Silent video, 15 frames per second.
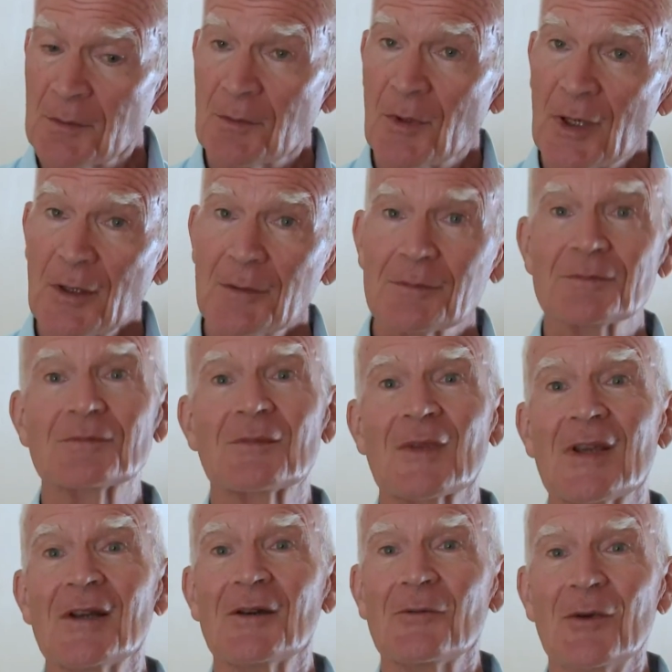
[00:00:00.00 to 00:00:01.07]
Well,
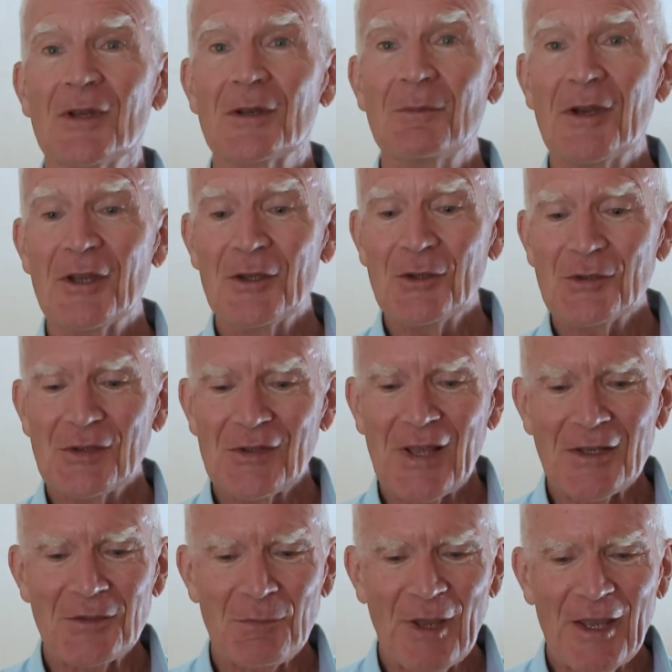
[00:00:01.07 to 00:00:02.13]
we can make use of
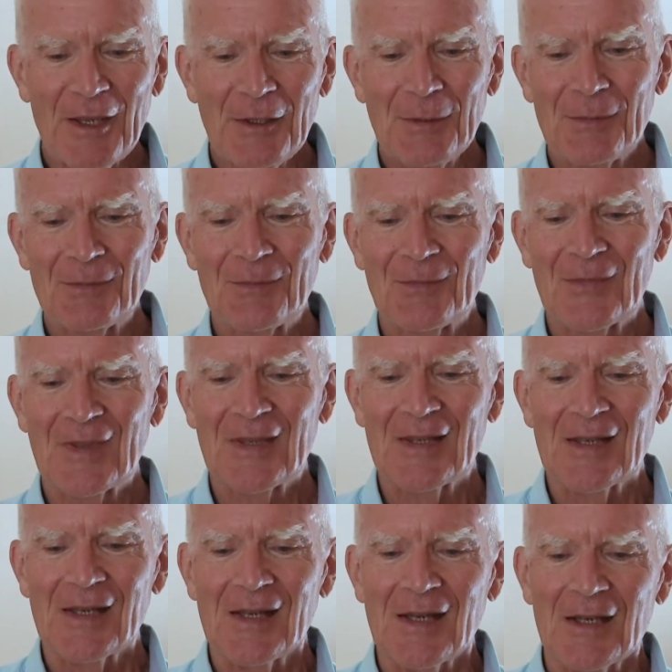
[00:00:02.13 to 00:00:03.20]
that spade,
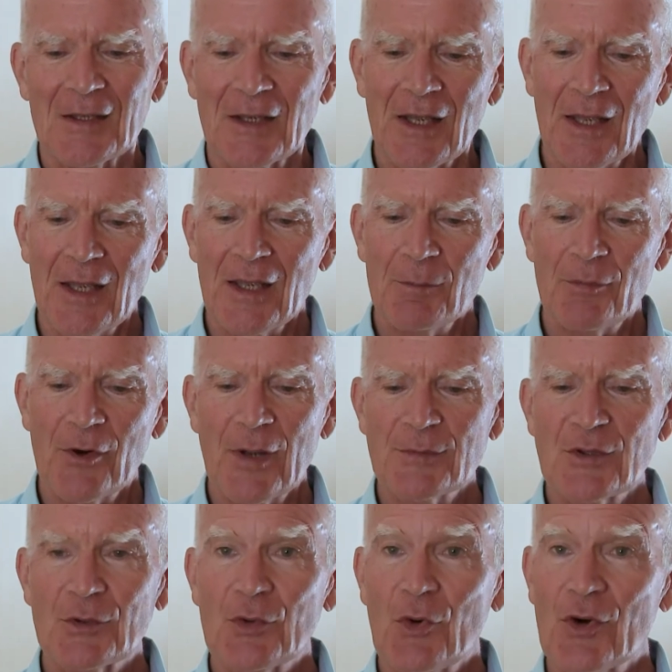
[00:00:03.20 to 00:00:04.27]
and
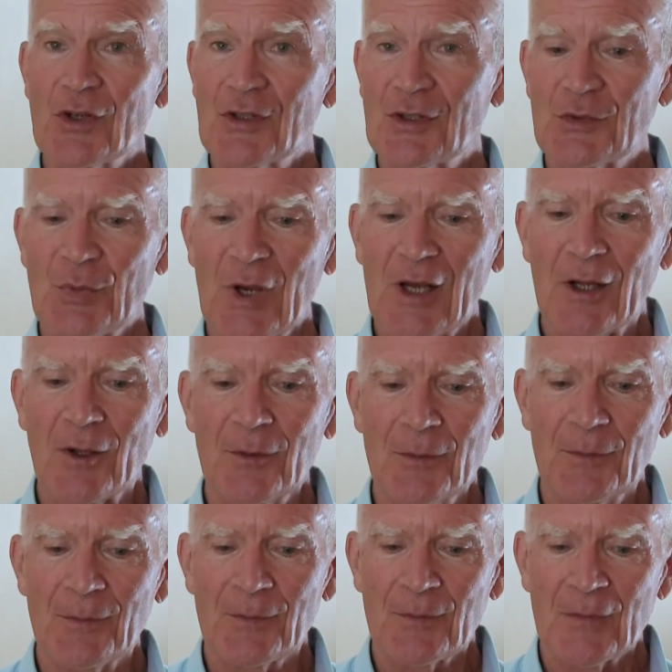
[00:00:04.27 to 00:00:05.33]
perhaps a torch as well,
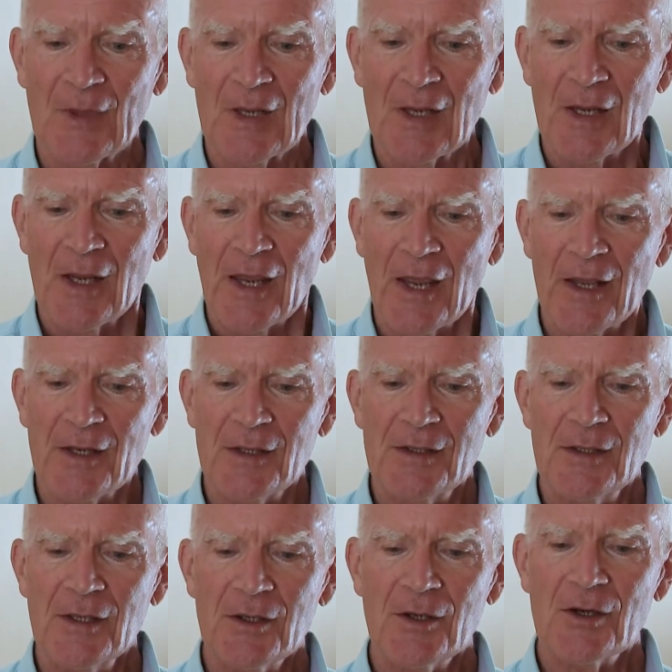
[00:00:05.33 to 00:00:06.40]
and
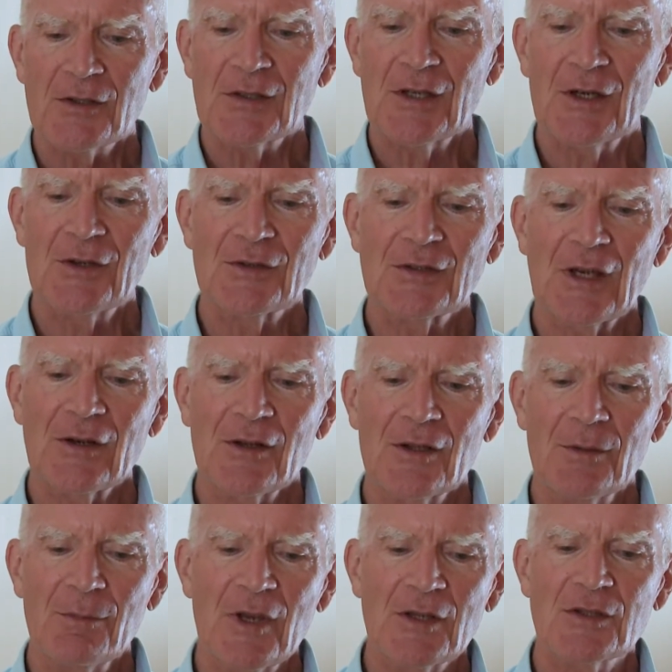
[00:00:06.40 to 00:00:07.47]
dig ourselves out of
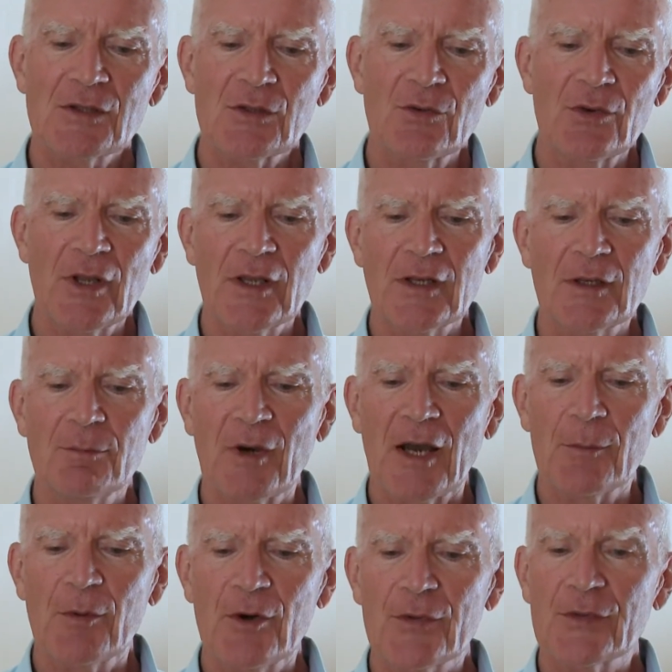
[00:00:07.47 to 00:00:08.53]
the mess created by
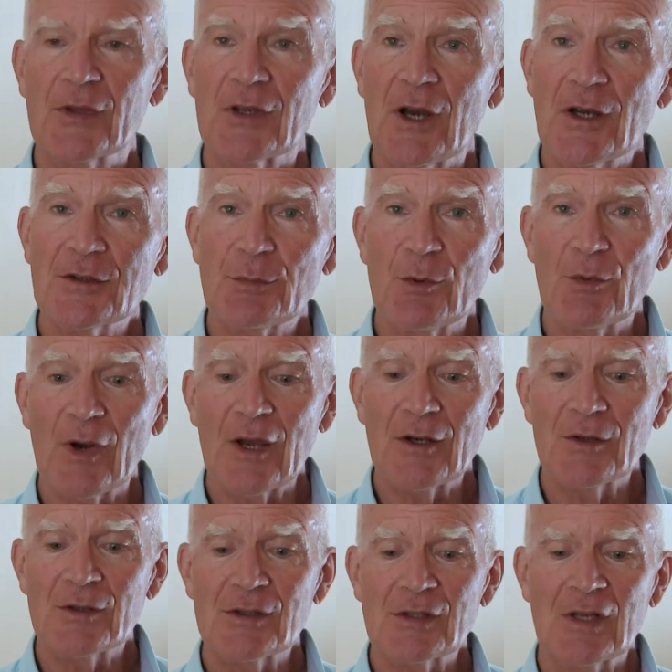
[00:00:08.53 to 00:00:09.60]
both the gospel
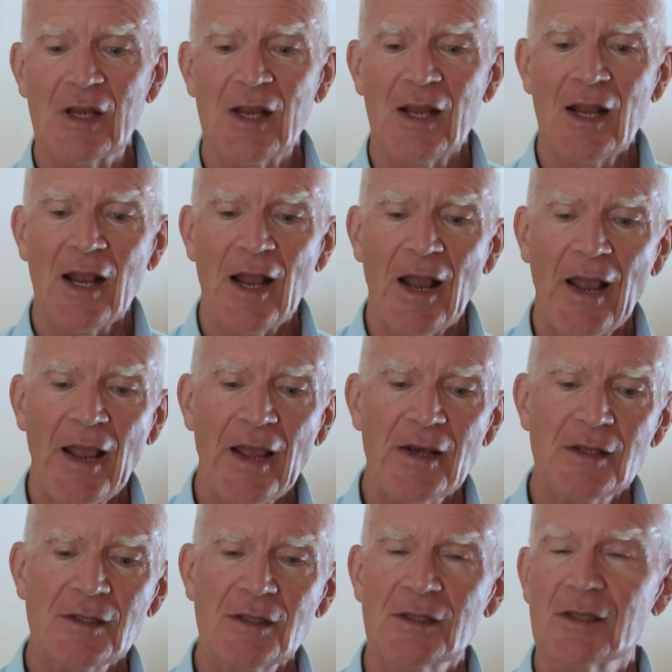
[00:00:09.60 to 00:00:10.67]
writers
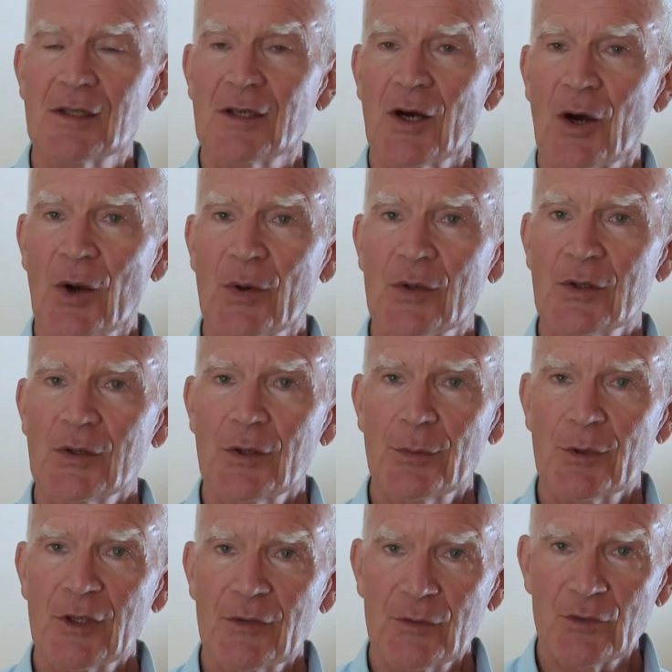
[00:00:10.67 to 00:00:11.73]
and our
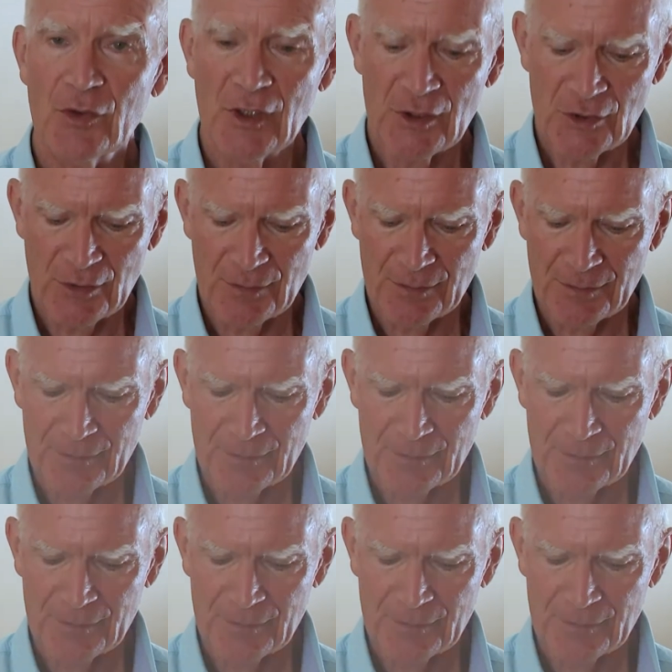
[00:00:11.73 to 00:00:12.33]
interpretive tradition.